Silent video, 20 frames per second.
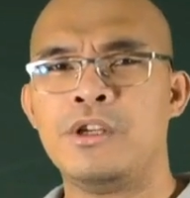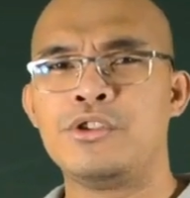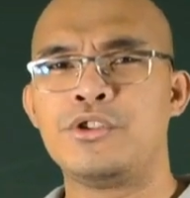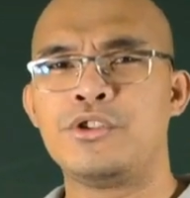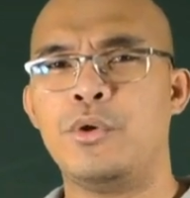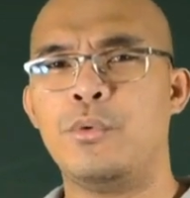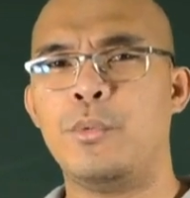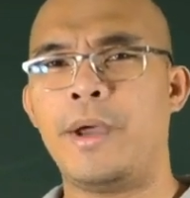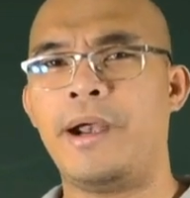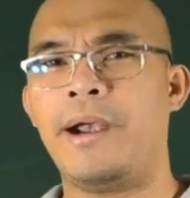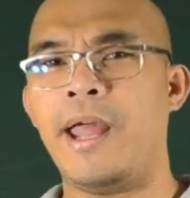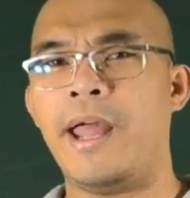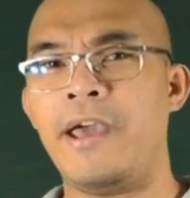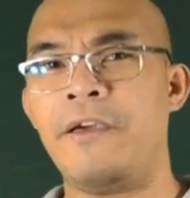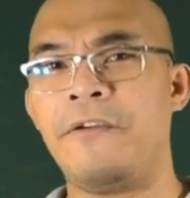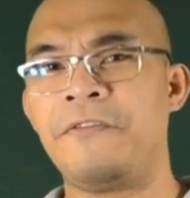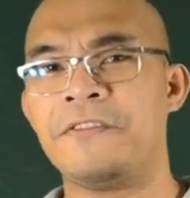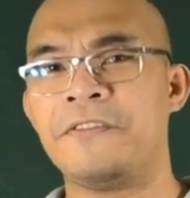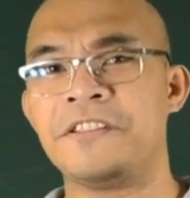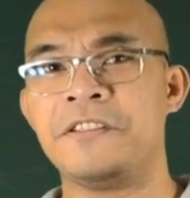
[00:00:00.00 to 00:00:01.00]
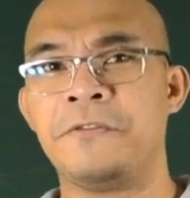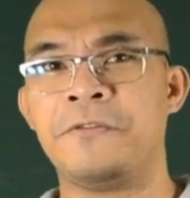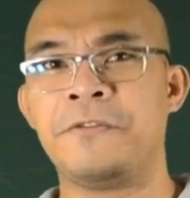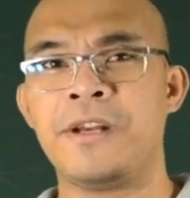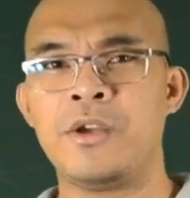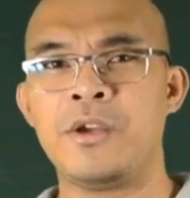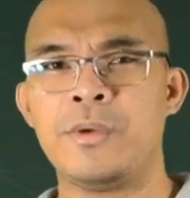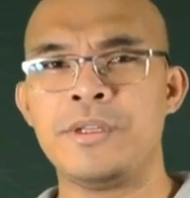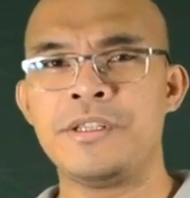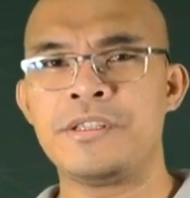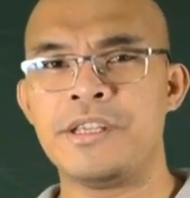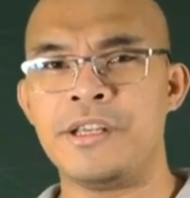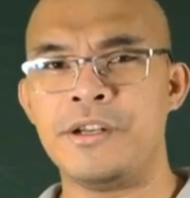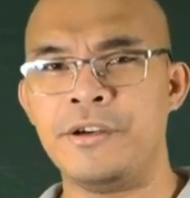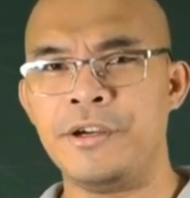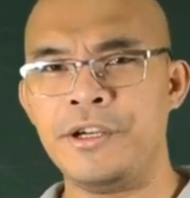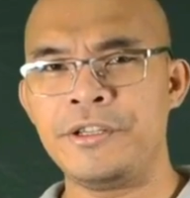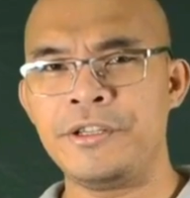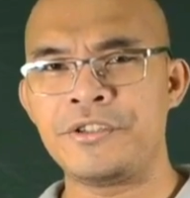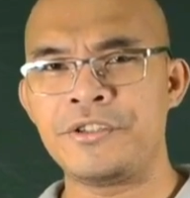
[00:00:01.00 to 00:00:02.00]
So where F is the frequency in
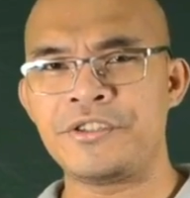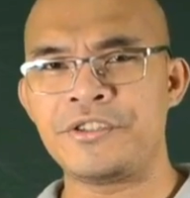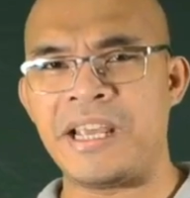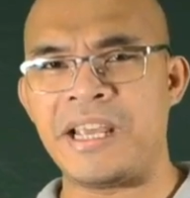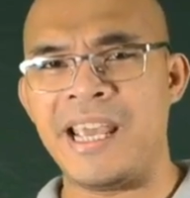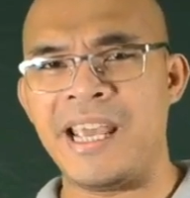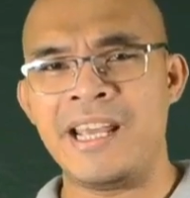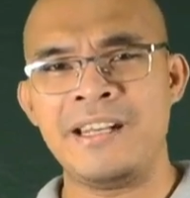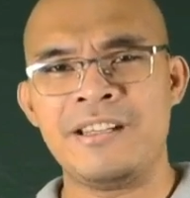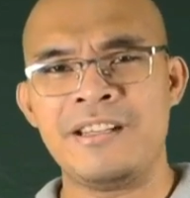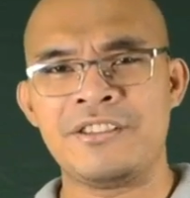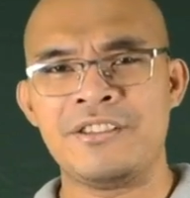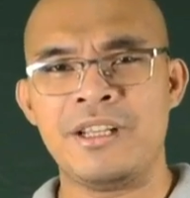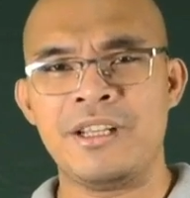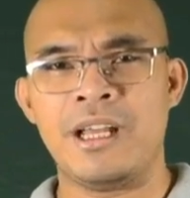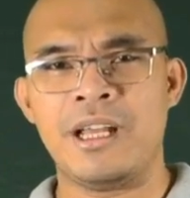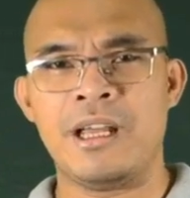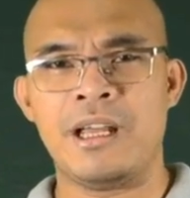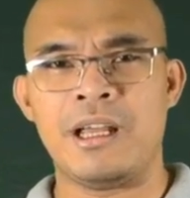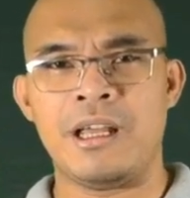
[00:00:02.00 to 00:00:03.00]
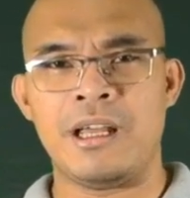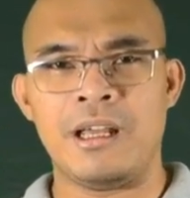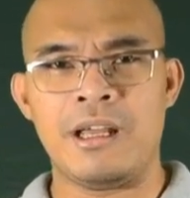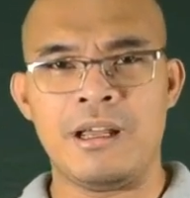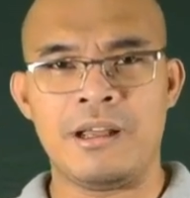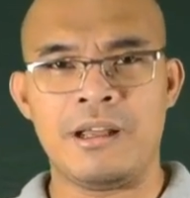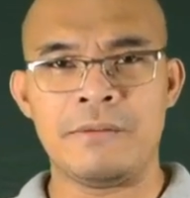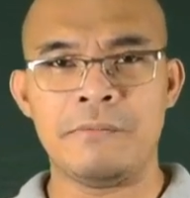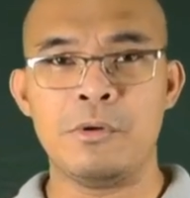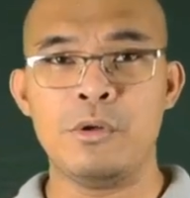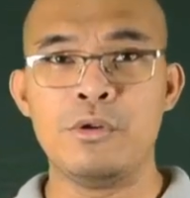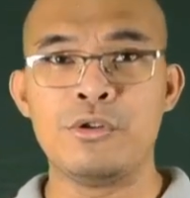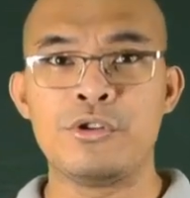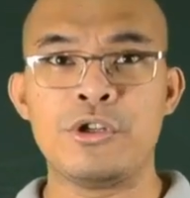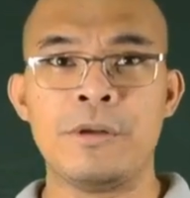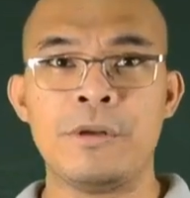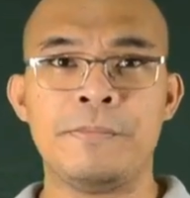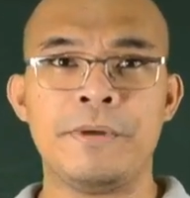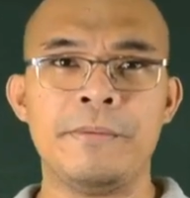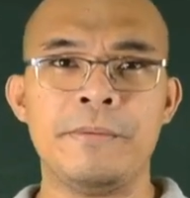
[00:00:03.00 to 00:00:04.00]
hertz, N is the
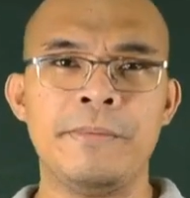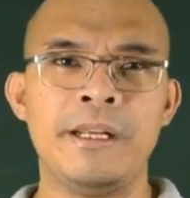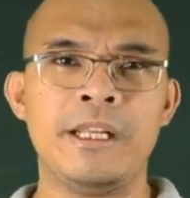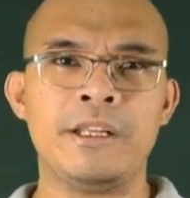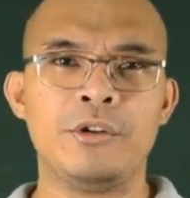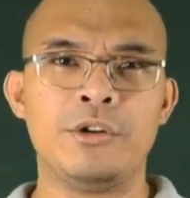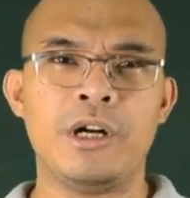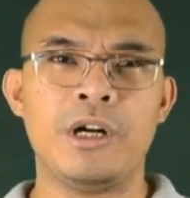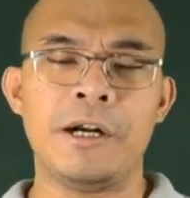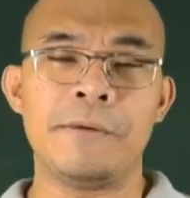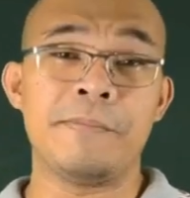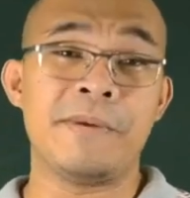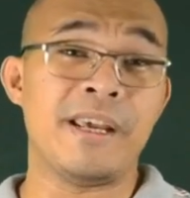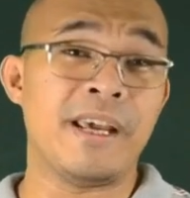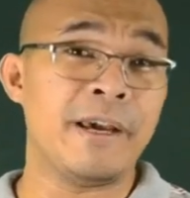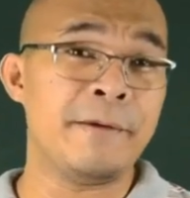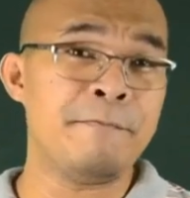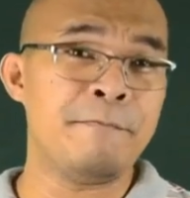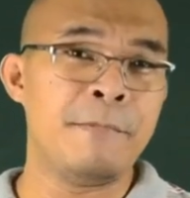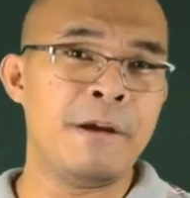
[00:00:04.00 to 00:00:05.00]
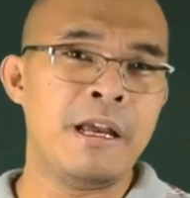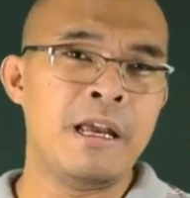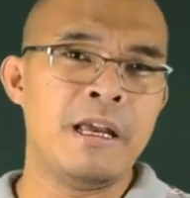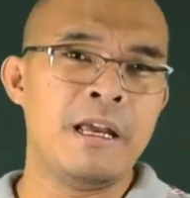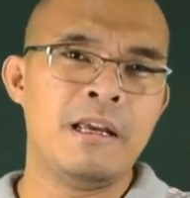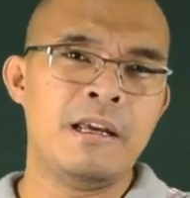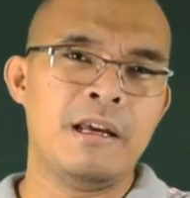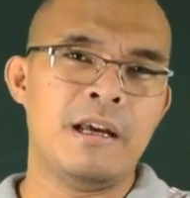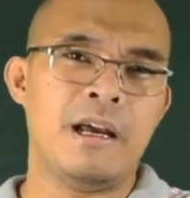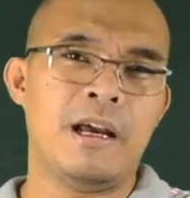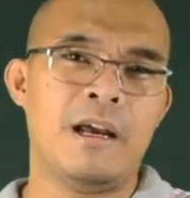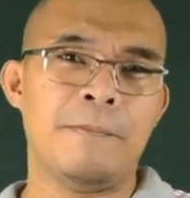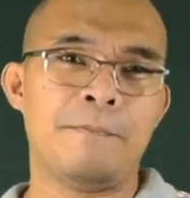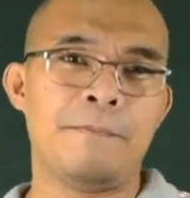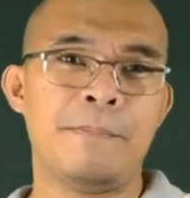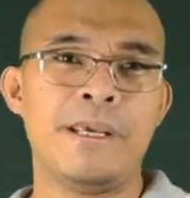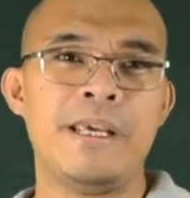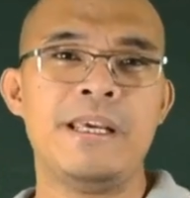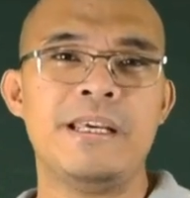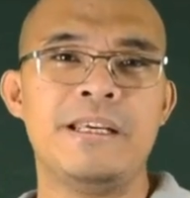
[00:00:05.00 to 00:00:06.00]
revolution per minute, or RPM,
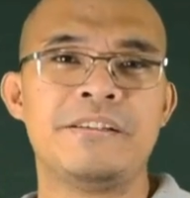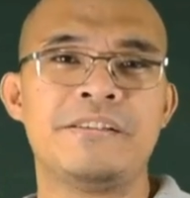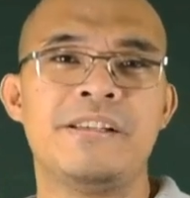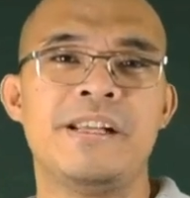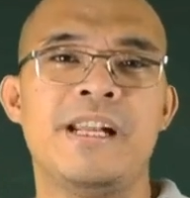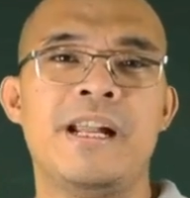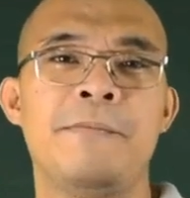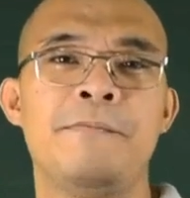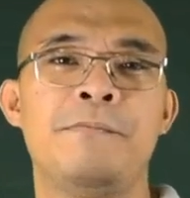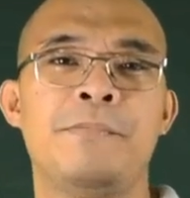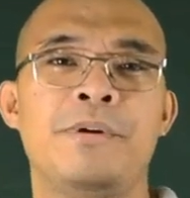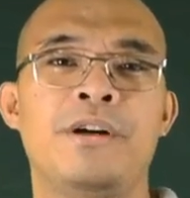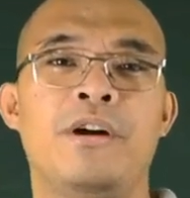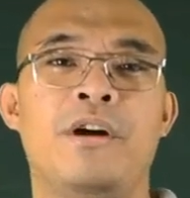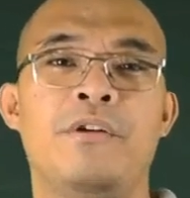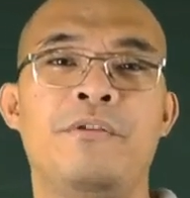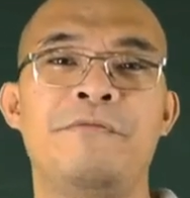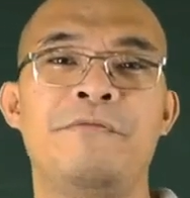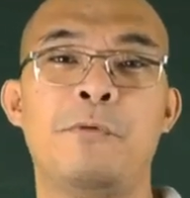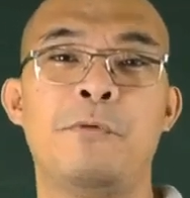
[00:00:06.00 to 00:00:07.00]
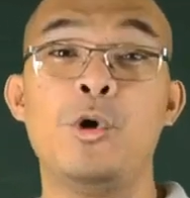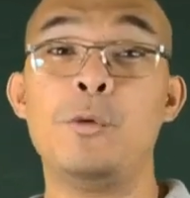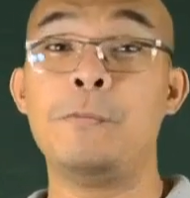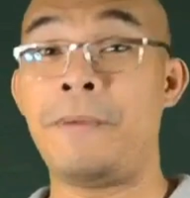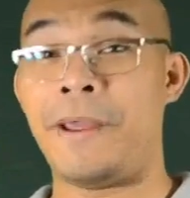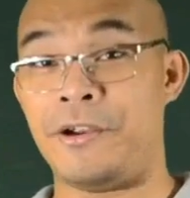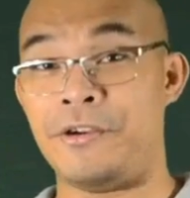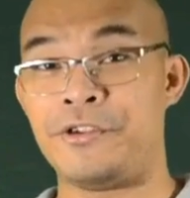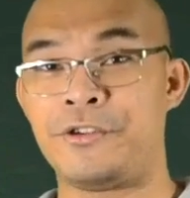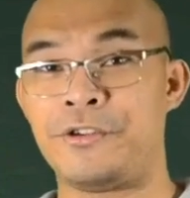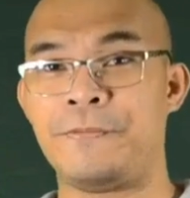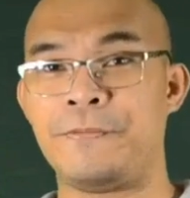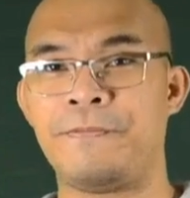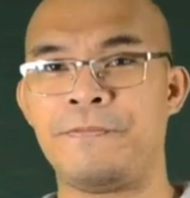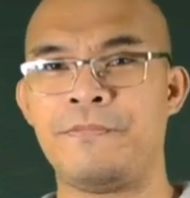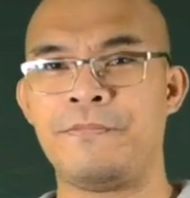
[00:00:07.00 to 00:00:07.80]
P is the number of pole pairs.